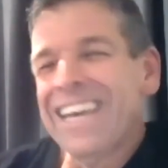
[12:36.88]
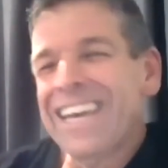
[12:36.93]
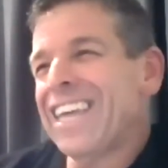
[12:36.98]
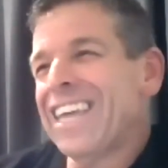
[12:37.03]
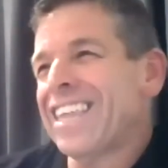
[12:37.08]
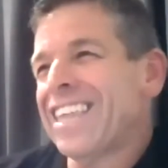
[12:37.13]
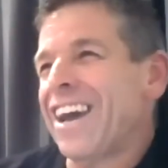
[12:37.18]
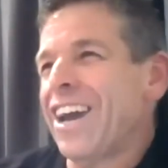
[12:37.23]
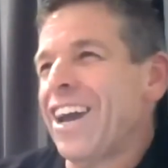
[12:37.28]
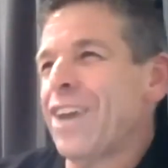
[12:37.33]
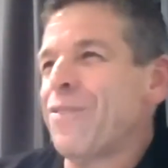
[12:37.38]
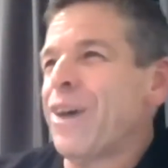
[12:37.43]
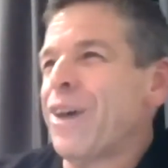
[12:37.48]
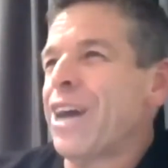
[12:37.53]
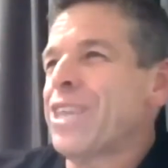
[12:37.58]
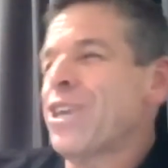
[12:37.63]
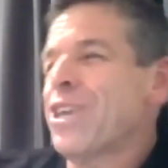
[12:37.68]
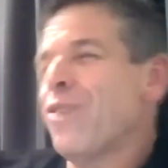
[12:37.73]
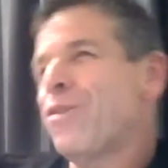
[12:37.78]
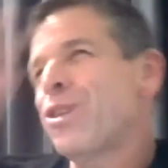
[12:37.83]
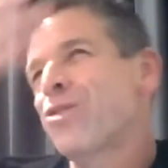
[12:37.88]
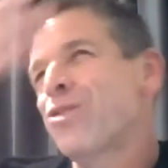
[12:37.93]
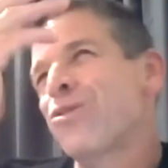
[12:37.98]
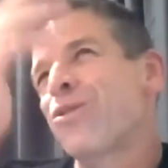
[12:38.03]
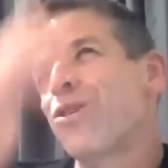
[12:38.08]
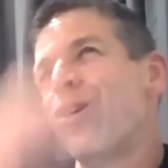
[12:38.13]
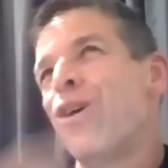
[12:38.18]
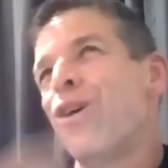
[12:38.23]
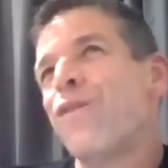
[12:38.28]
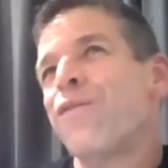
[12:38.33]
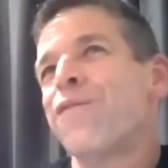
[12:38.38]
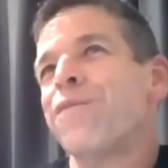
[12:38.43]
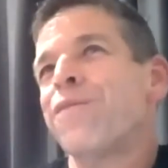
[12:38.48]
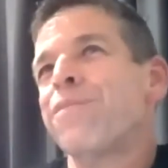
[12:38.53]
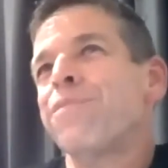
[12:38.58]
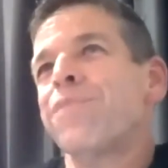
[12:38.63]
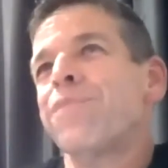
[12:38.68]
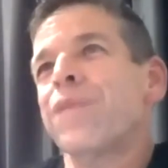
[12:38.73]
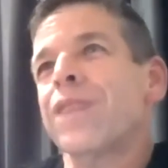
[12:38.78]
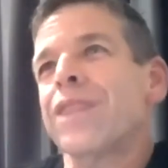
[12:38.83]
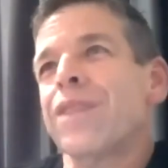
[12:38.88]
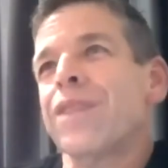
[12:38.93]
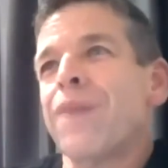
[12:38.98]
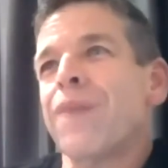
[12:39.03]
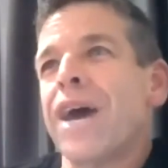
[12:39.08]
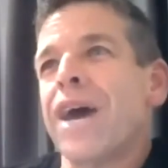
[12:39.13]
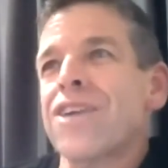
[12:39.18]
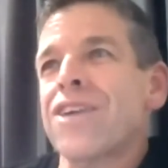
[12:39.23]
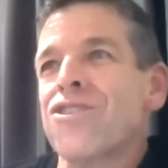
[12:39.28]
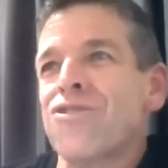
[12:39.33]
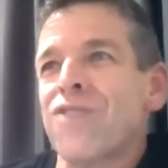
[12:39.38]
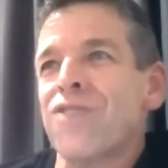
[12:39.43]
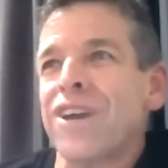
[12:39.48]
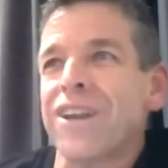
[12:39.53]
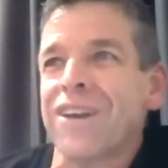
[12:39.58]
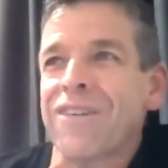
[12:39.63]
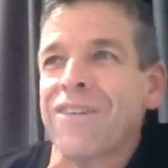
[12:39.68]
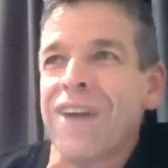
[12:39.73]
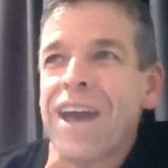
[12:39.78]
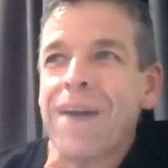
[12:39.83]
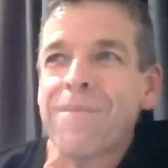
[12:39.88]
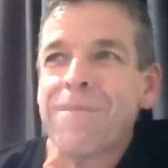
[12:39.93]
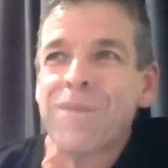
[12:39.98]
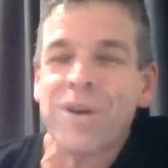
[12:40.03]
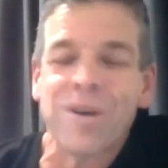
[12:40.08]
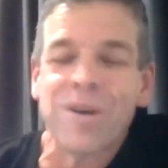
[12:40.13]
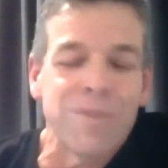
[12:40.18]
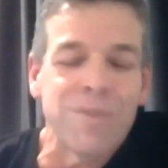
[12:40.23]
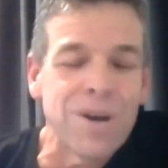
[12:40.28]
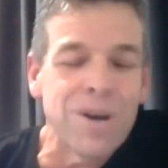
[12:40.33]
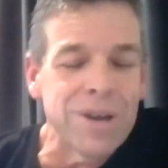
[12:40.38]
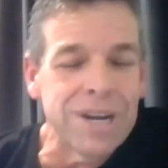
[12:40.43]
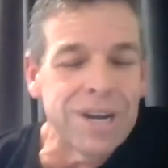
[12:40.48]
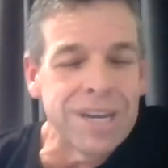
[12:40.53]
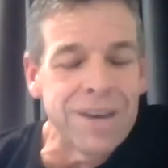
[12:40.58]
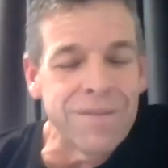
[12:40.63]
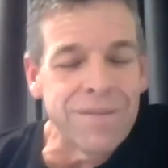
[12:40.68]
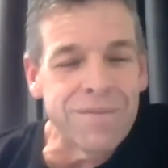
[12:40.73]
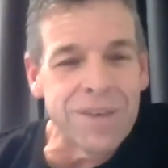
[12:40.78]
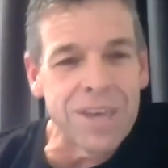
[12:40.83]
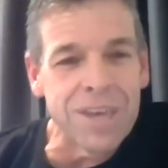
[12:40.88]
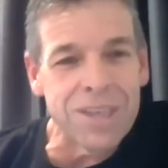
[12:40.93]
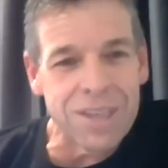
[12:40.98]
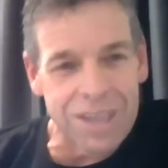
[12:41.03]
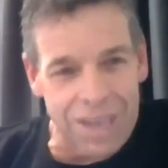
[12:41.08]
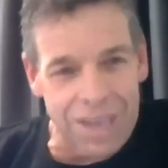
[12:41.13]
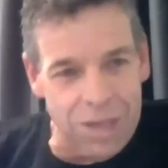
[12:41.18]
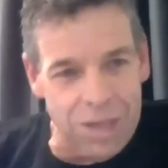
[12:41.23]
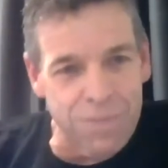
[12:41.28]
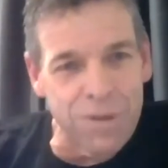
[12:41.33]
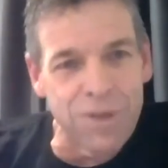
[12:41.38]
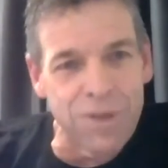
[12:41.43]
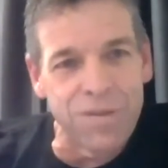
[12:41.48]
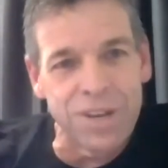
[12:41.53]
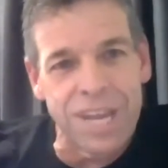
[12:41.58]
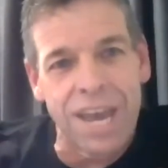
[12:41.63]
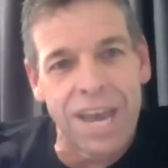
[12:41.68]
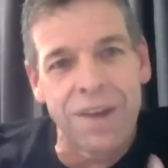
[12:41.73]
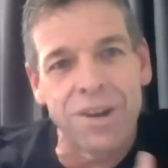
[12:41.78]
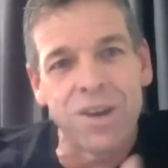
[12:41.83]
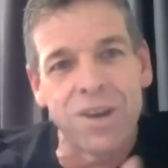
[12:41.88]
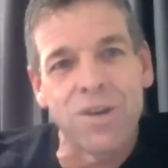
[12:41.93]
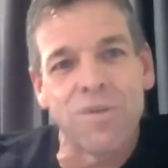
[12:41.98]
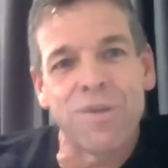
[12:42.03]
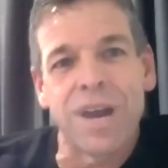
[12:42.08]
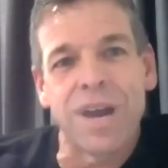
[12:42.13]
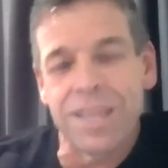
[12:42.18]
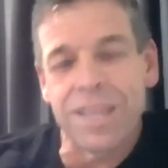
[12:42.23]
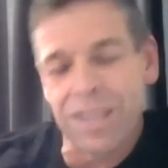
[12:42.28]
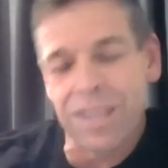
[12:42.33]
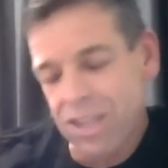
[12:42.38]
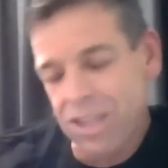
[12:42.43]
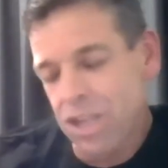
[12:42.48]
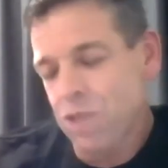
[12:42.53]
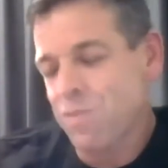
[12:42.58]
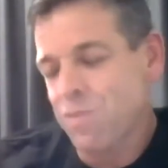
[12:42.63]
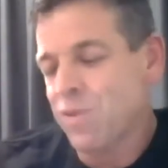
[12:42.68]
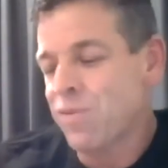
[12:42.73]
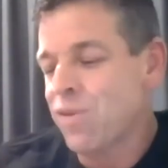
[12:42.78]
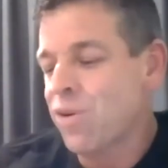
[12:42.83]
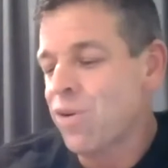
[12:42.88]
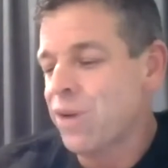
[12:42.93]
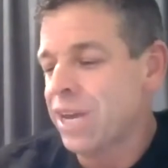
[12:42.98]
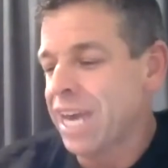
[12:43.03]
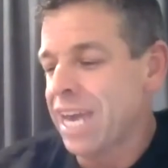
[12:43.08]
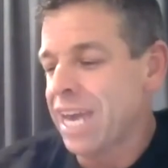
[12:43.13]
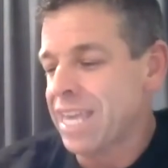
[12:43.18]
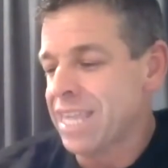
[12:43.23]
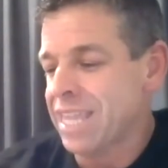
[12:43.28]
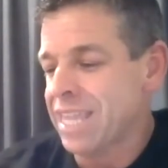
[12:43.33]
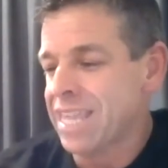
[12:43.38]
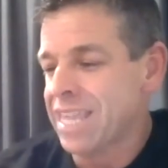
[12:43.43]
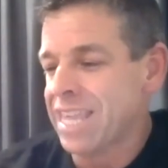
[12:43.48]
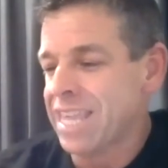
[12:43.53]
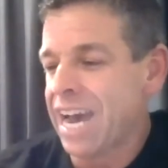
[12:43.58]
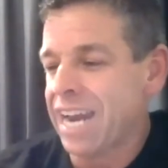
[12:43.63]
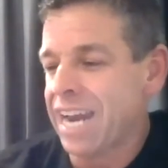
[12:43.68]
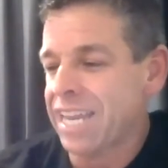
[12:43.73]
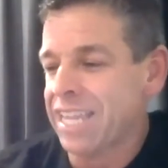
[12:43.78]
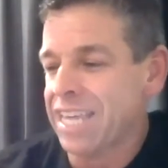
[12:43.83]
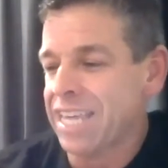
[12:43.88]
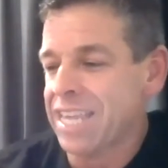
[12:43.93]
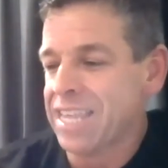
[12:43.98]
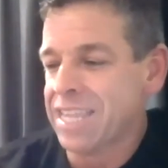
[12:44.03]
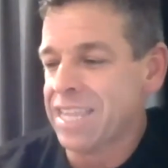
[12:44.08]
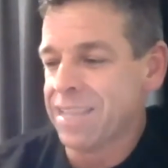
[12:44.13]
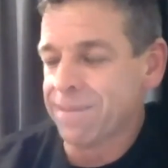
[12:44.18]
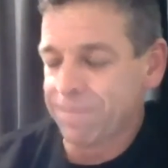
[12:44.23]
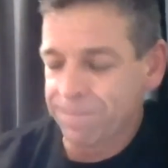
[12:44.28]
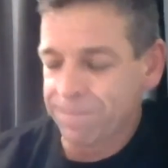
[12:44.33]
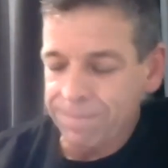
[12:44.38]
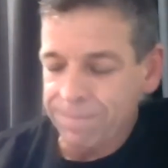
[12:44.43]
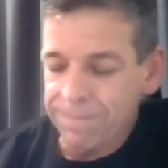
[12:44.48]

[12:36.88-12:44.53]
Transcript: So anyway, so we took off. The main street of Cranbourne where we live, it's a bit of a downhill run. So just before we get to the start of this,